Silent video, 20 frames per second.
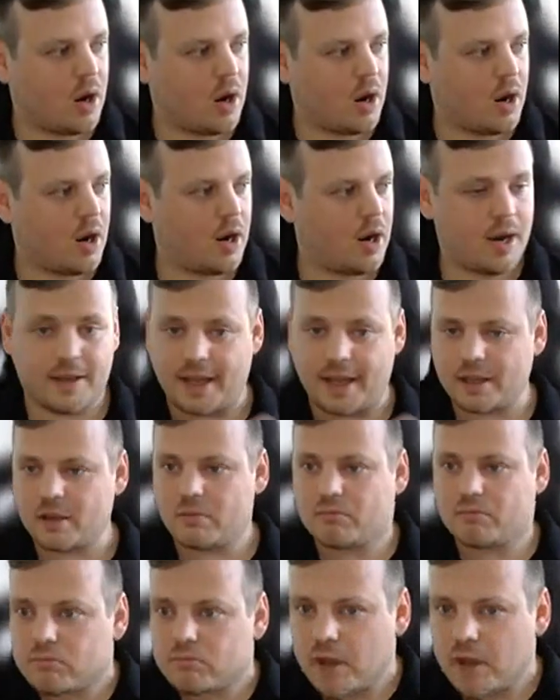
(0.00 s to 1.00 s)
And
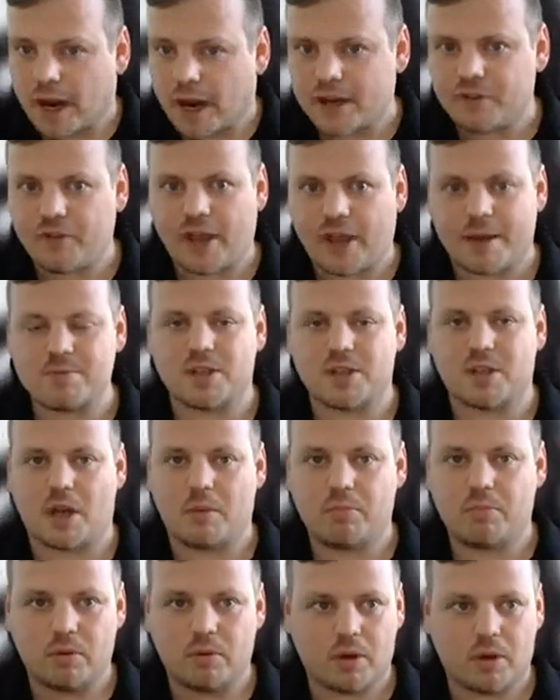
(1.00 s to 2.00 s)
that kind of wraps it
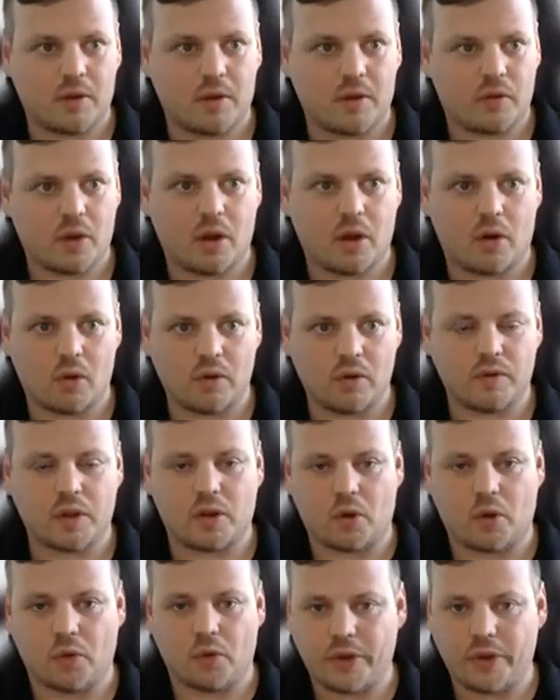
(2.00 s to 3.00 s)
up at all of the
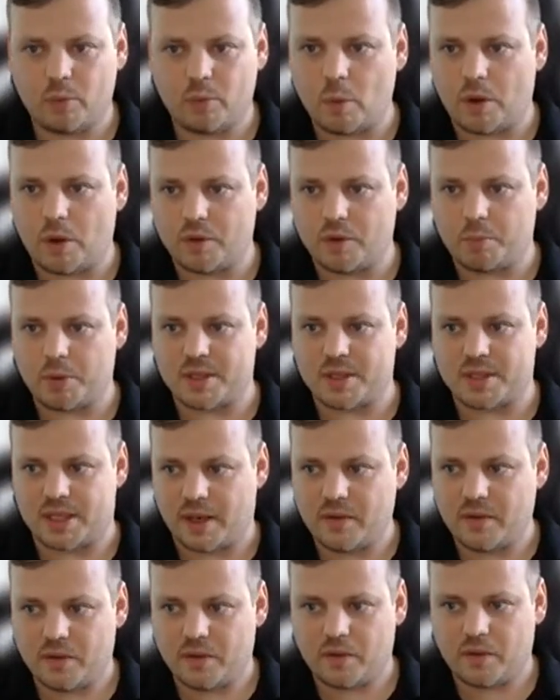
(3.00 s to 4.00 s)
content we want to
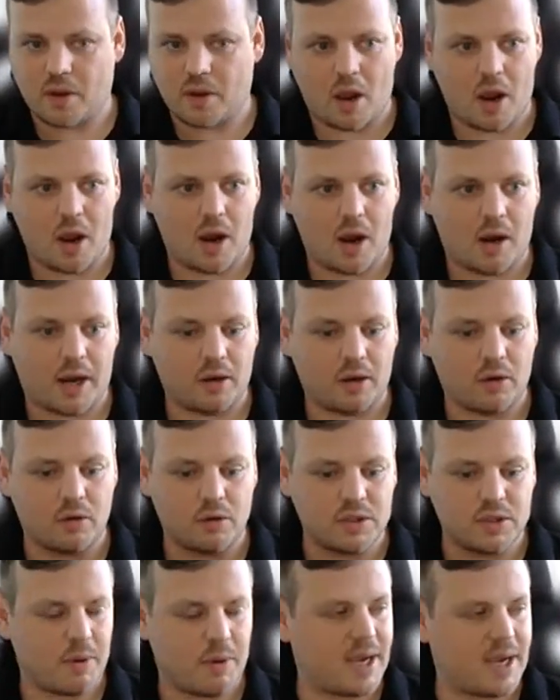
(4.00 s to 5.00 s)
present. I don't
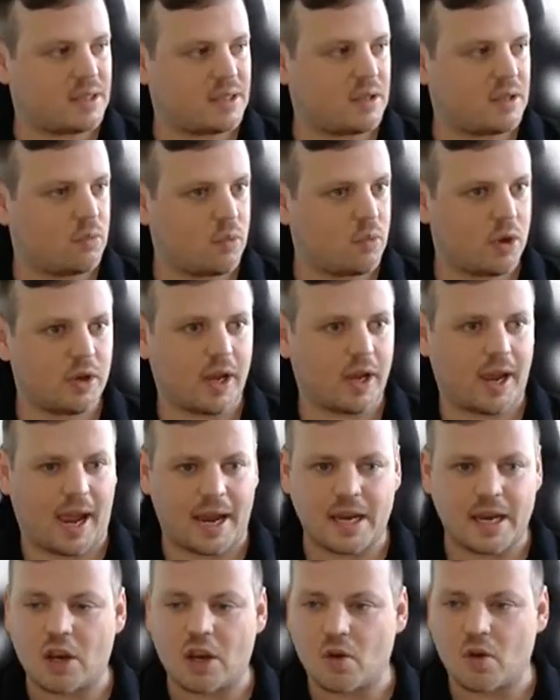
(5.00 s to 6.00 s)
know, Sebastian, were there
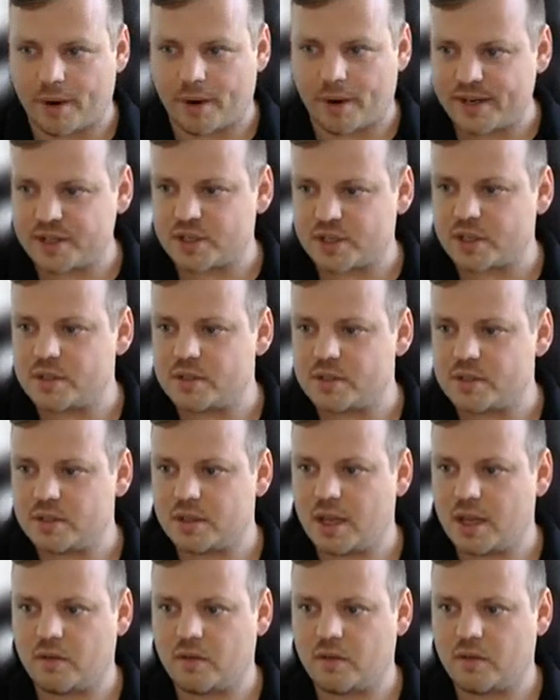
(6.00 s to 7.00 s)
any
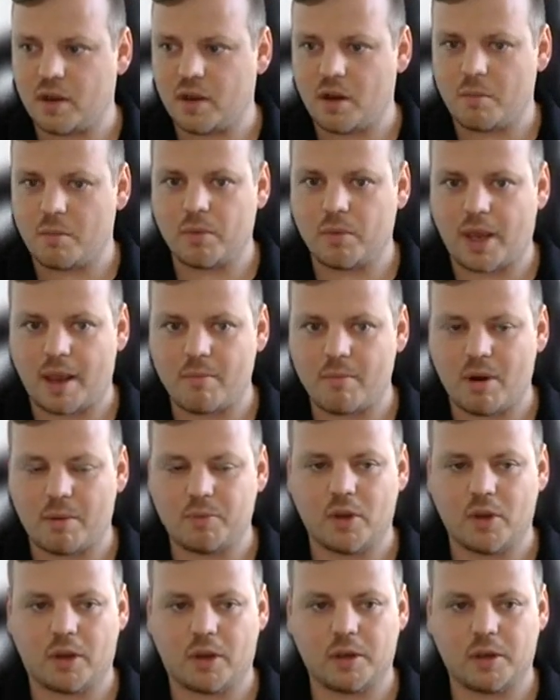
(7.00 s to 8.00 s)
questions that came
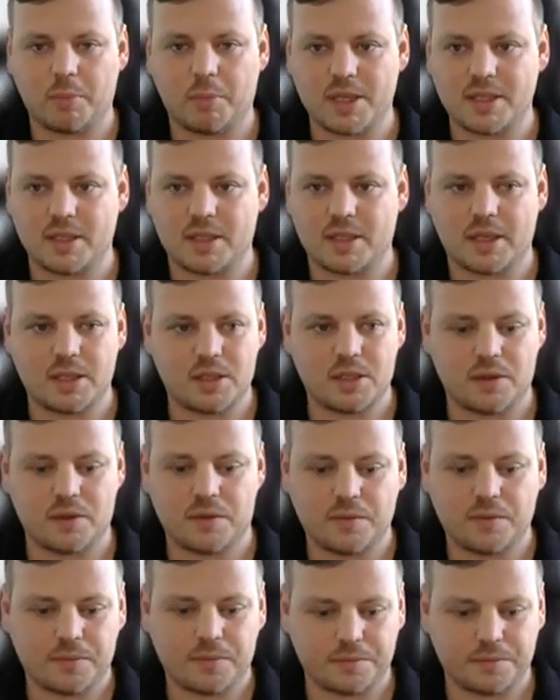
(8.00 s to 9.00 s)
up during the
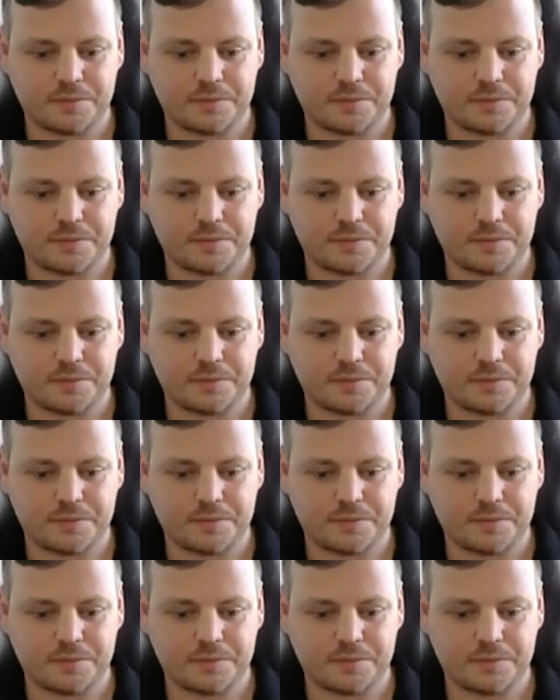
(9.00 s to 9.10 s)
presentation?